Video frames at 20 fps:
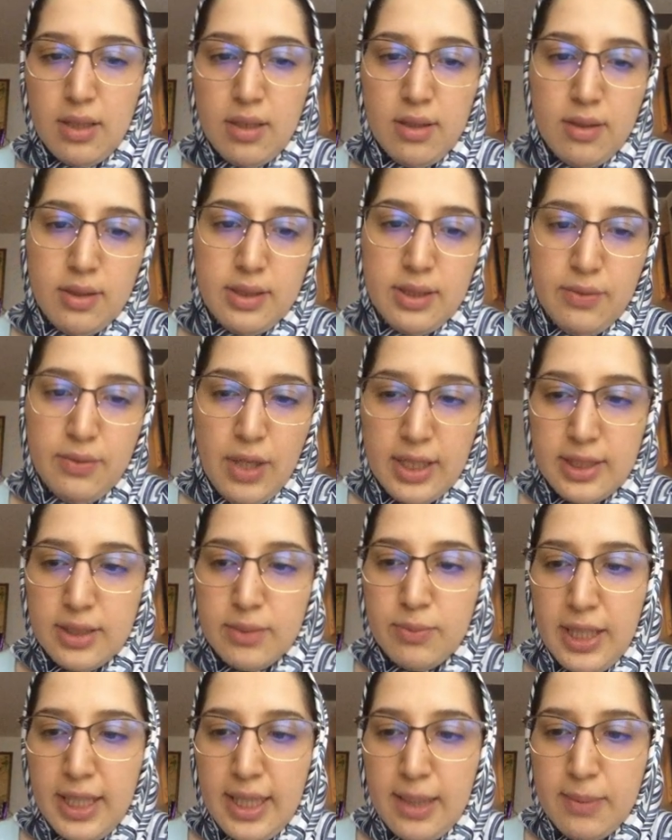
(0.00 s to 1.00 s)
divided
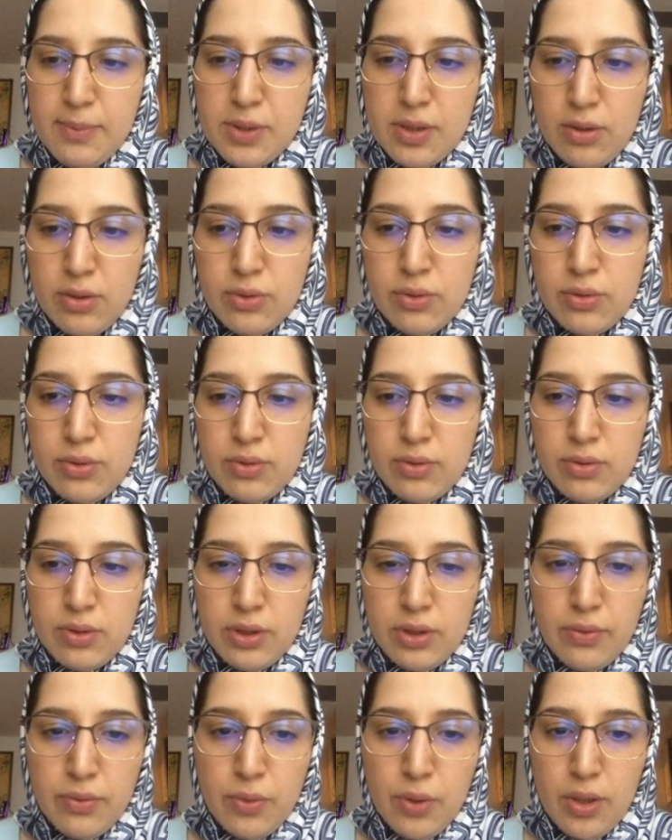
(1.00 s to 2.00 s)
by epsilon to the
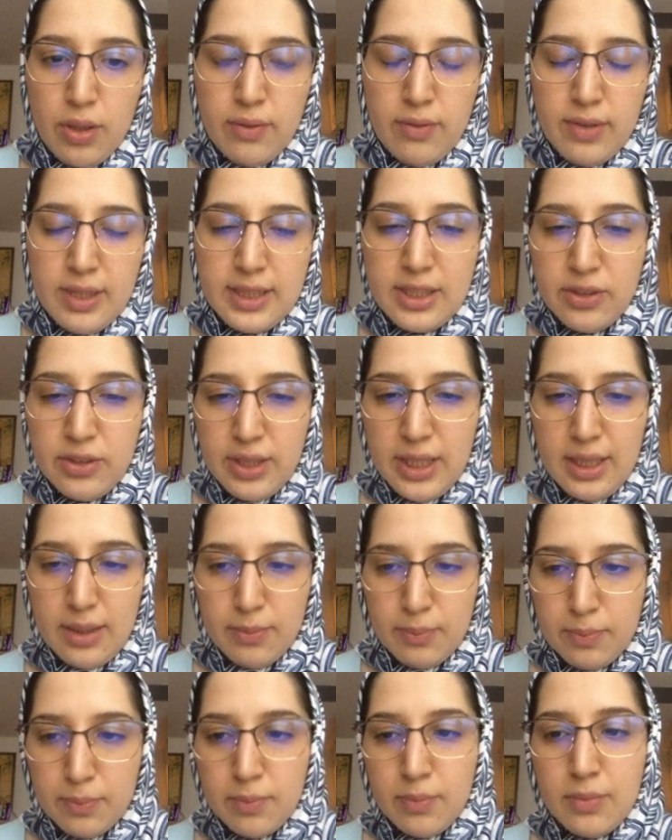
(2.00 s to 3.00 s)
4 over 3.
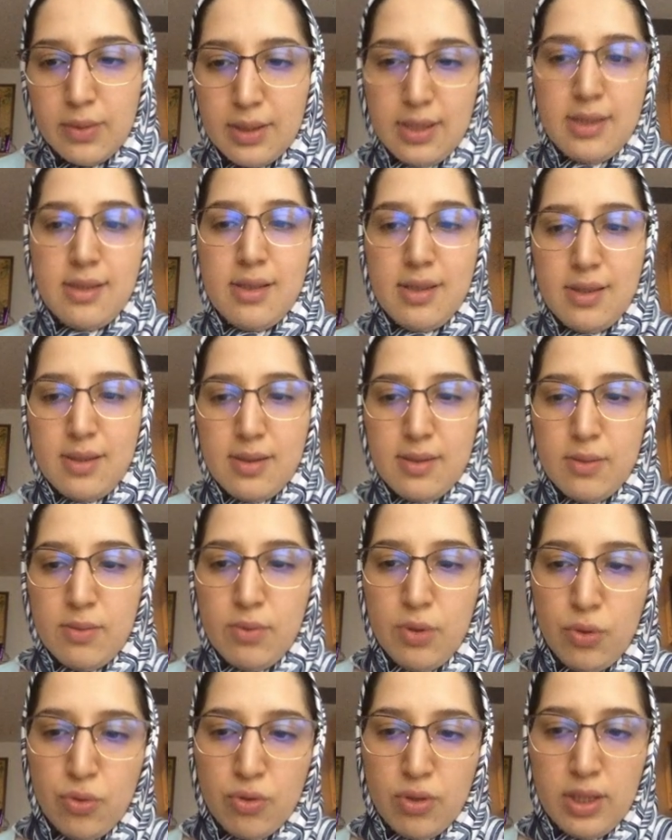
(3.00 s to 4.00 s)
This is
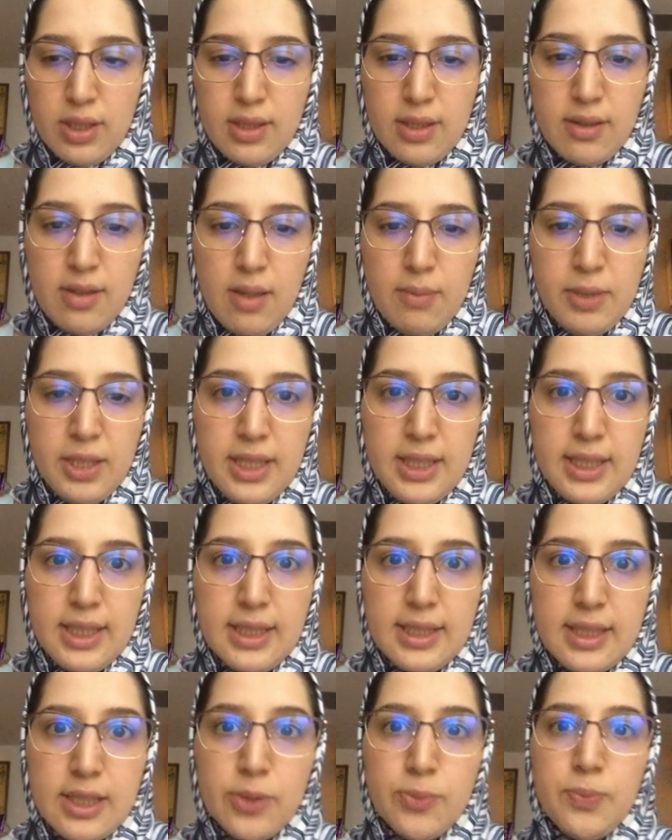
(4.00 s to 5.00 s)
usually the dominating
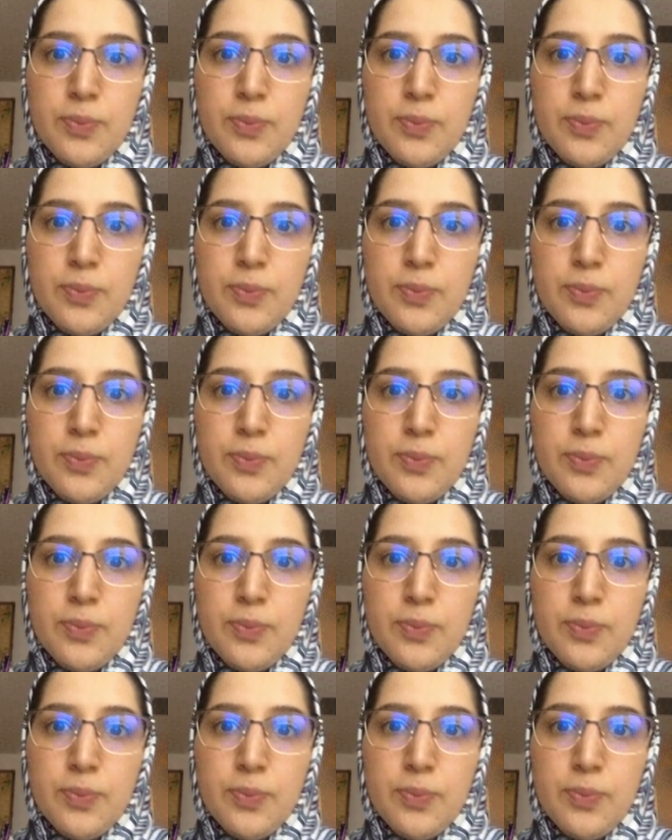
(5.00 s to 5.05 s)
term.